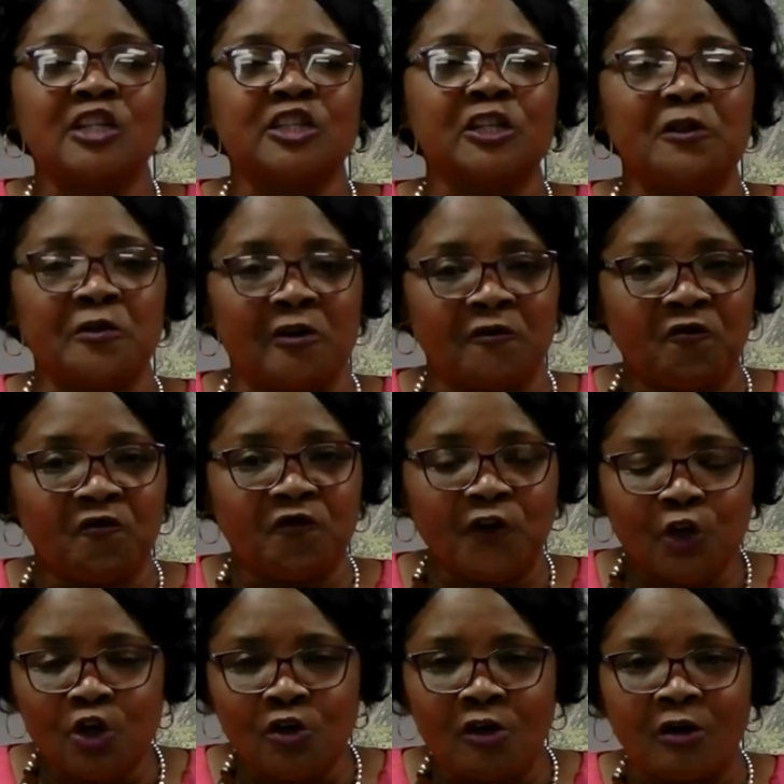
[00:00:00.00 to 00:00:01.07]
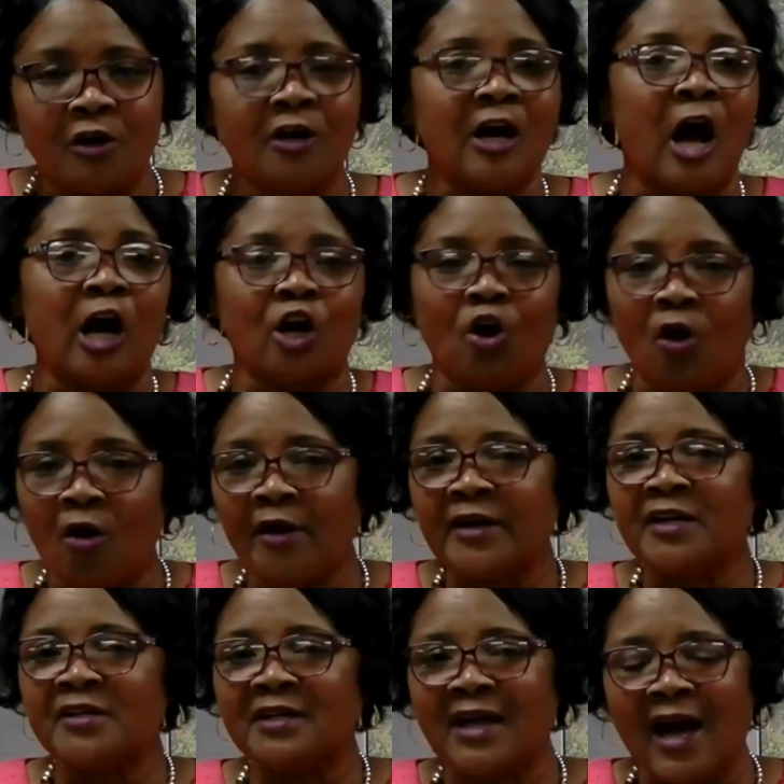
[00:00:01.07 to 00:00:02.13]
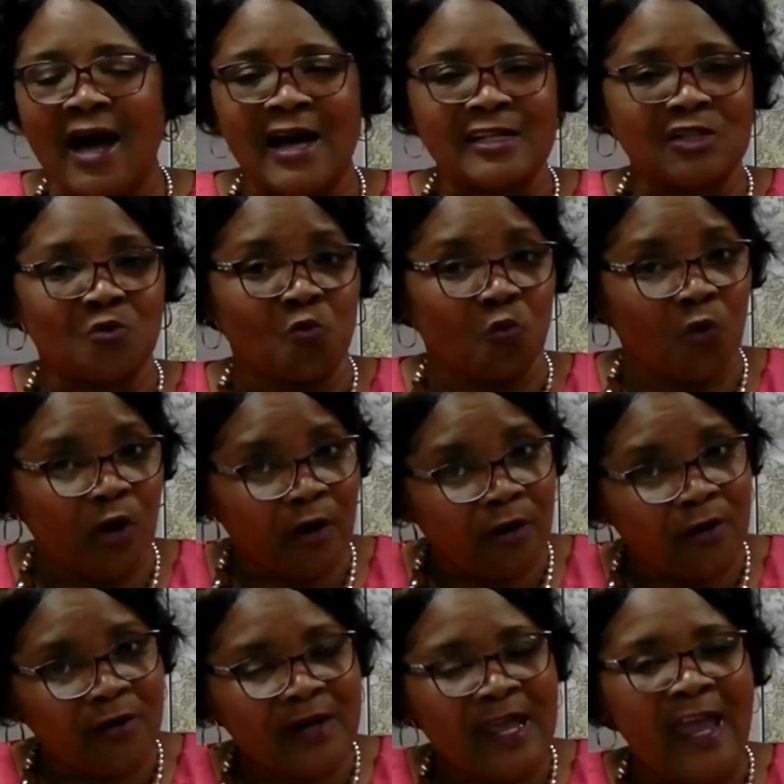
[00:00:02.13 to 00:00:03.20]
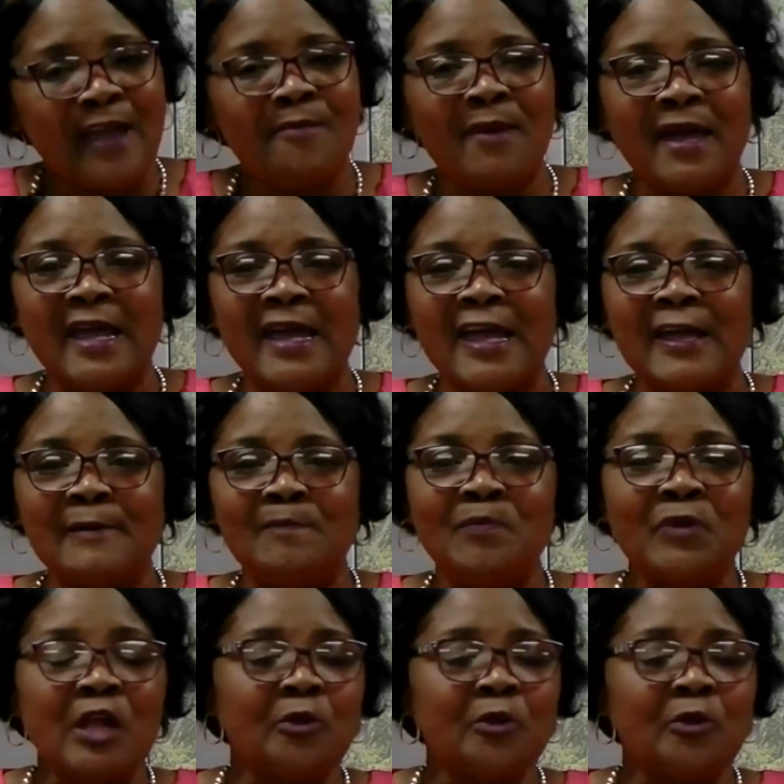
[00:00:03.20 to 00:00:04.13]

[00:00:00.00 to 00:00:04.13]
to the full according to God's word. Amen.